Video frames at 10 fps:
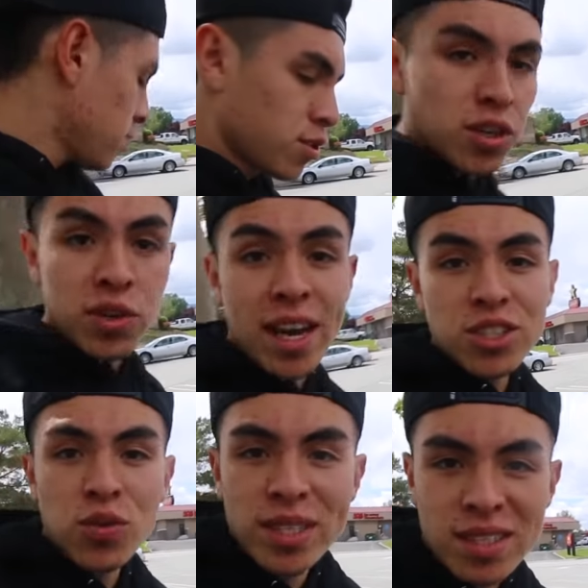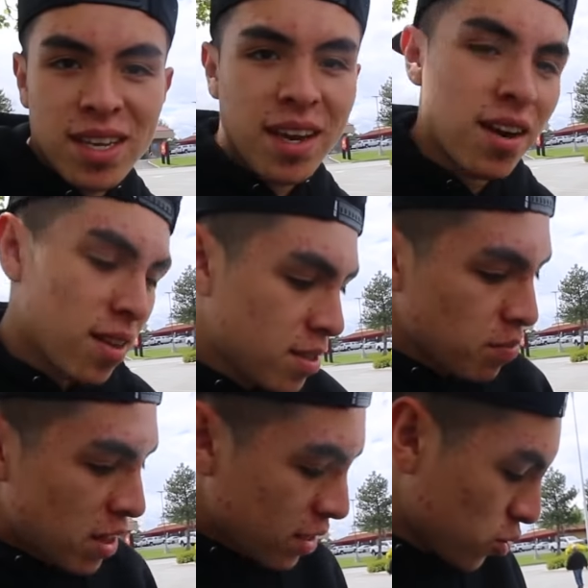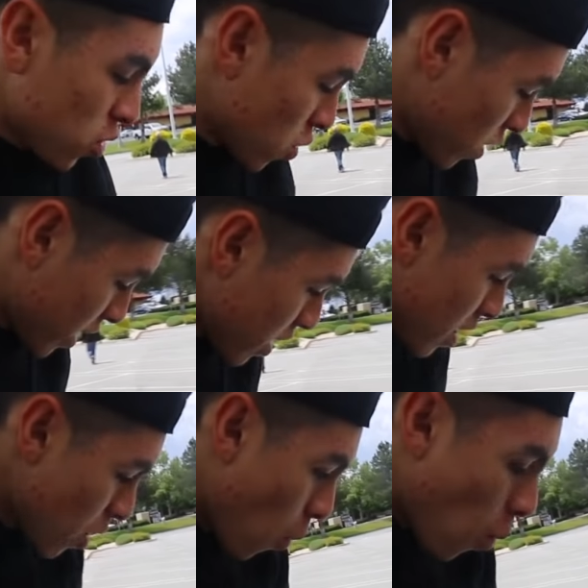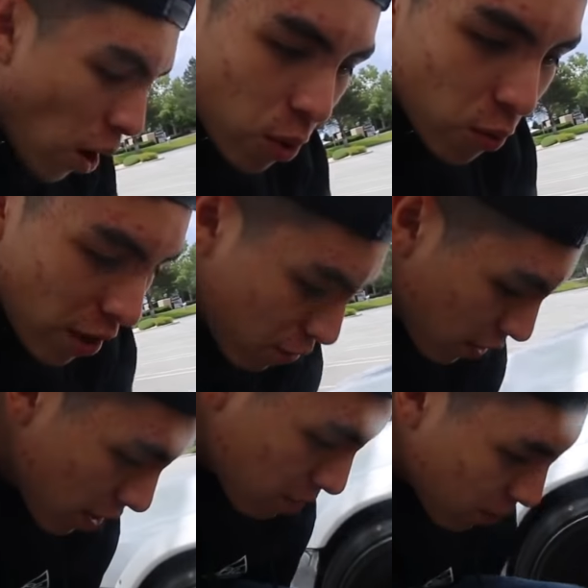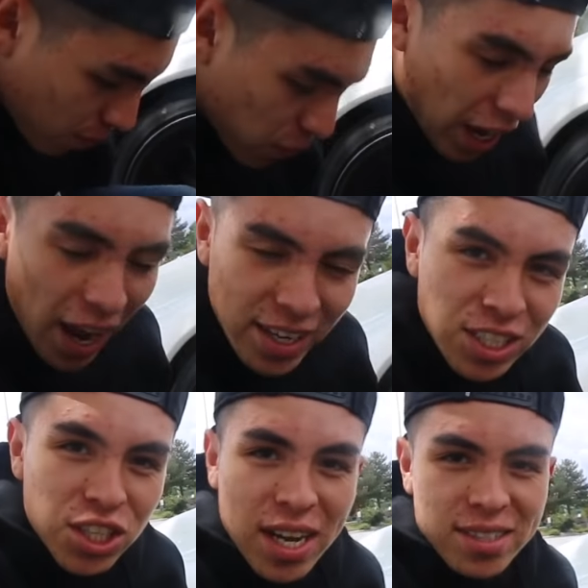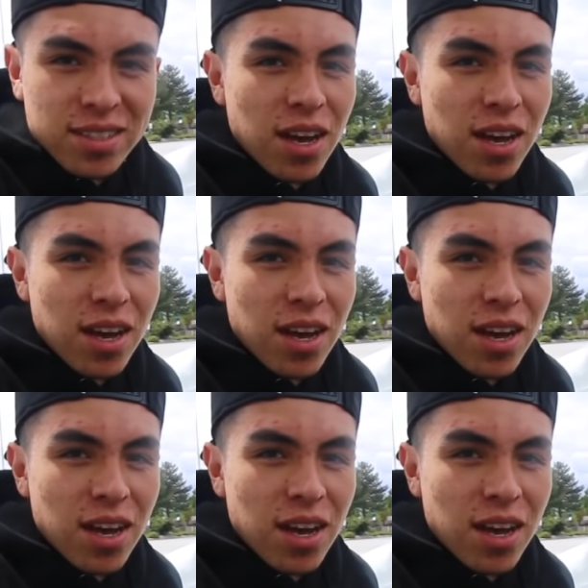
So Nestor went to take care of some things real quick. While we wait for him, I need your guys'